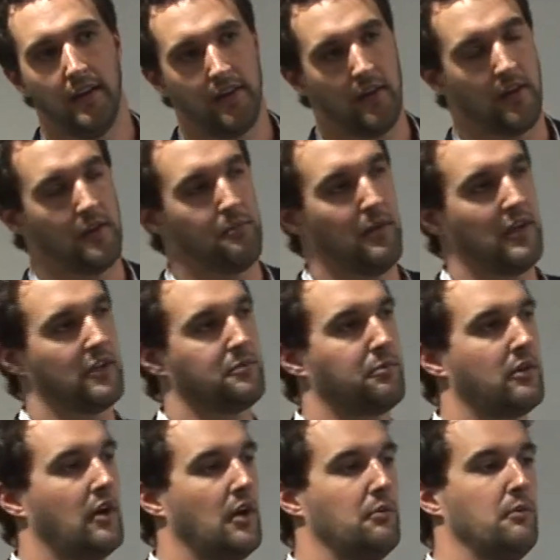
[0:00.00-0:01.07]
The biggest
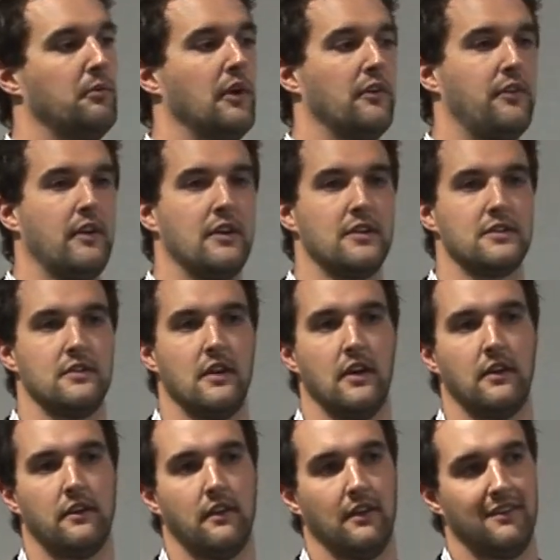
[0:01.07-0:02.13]
problem out there is
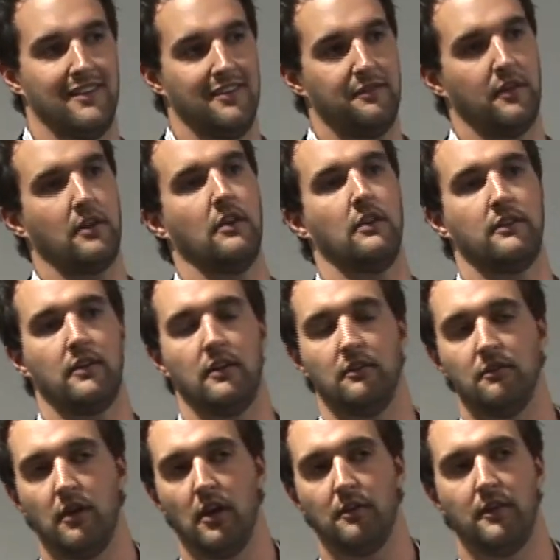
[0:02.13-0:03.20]
not the difficulty
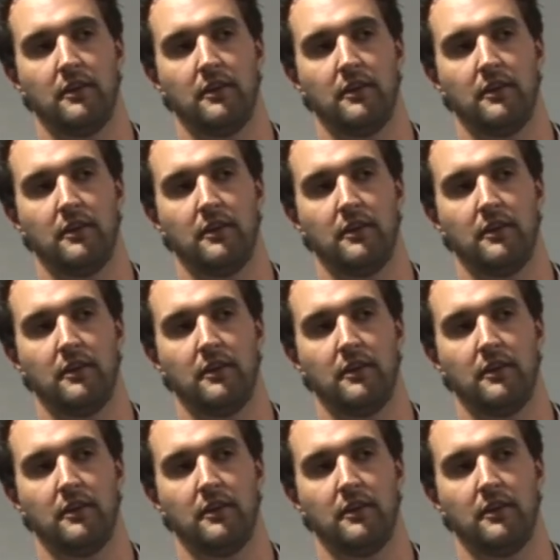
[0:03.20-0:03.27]
involved,